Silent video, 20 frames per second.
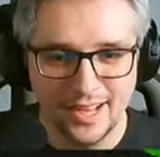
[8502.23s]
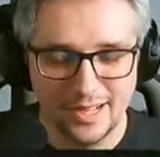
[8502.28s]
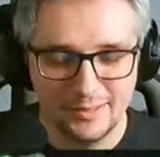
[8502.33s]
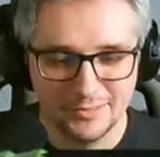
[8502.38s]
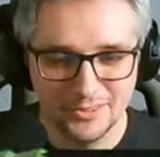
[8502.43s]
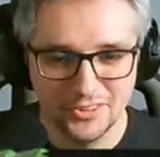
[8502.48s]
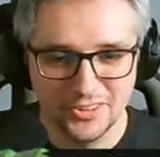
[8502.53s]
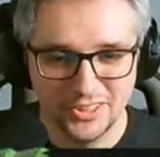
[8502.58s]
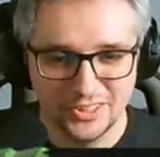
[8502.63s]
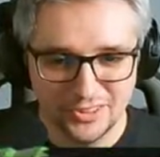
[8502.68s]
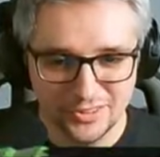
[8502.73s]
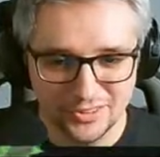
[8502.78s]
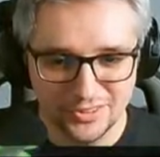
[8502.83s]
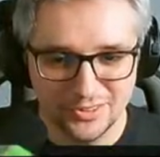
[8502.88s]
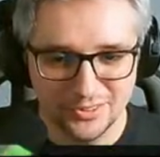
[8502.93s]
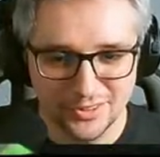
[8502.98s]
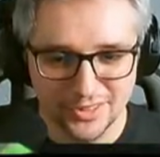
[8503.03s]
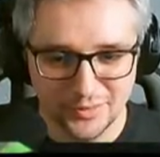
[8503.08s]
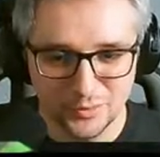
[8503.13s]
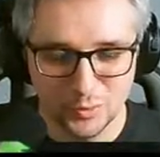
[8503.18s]
I'm gonna
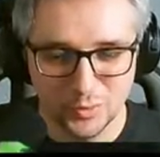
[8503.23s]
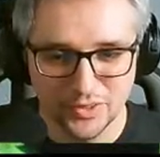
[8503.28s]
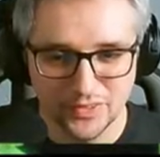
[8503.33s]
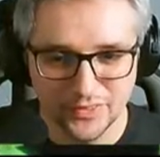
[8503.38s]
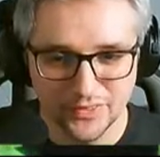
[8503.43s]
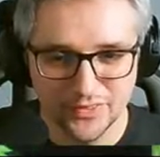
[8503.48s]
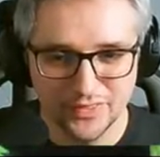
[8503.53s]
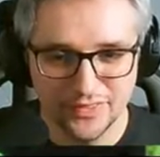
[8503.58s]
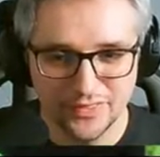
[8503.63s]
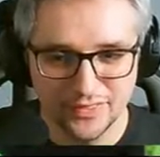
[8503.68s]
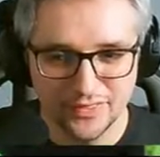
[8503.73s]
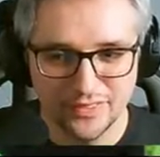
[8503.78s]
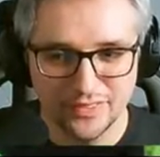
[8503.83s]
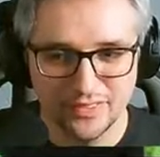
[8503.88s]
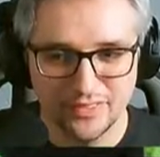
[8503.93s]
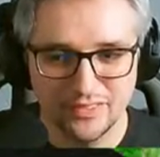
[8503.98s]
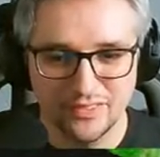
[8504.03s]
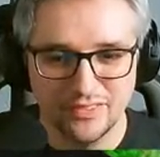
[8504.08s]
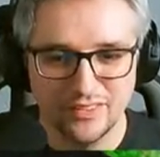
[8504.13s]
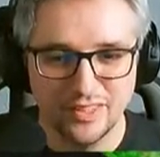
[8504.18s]
YOLO it once.
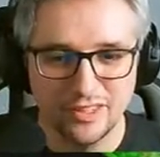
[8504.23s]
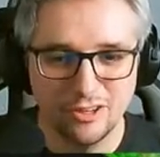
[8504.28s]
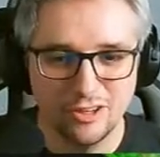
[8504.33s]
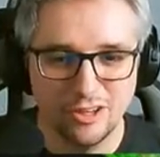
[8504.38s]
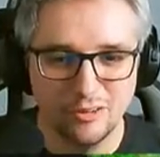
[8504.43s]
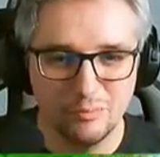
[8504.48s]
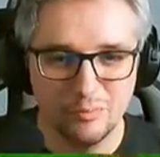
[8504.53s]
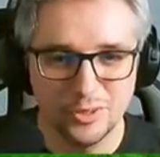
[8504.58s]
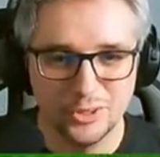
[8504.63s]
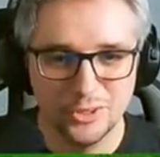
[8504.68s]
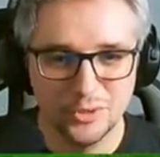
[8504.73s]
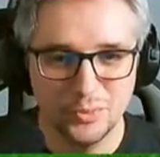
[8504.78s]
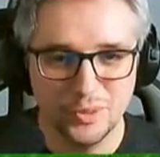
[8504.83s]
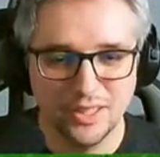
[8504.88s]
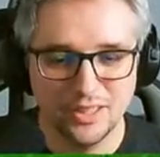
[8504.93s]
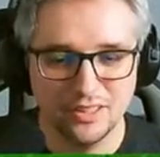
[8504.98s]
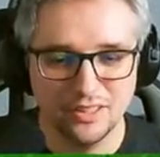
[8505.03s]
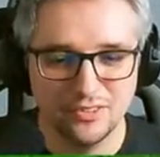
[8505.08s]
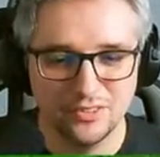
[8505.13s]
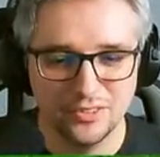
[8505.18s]
See how much
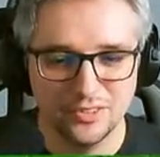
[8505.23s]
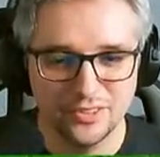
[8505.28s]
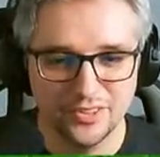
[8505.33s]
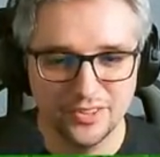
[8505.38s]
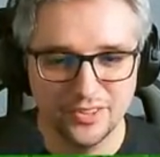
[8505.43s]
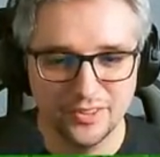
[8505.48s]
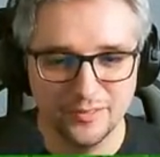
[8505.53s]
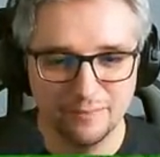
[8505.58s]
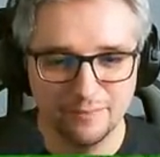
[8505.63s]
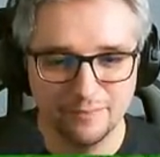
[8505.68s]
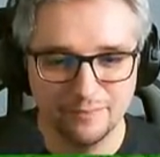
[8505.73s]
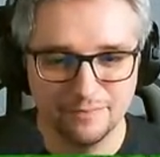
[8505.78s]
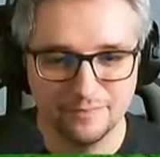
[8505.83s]
we can learn?